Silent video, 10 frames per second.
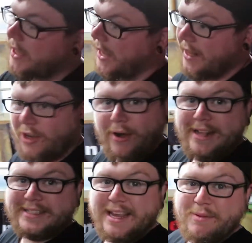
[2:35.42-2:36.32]
in the
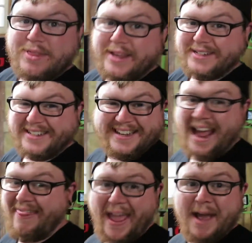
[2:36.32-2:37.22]
grand scheme of things, it's
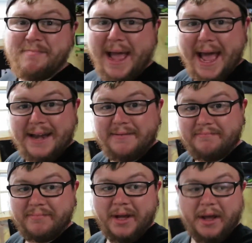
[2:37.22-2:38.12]
not that bad.
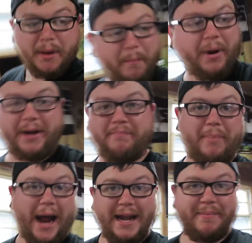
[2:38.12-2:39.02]
But
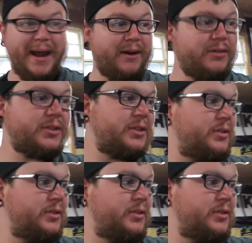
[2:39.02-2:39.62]
body panels,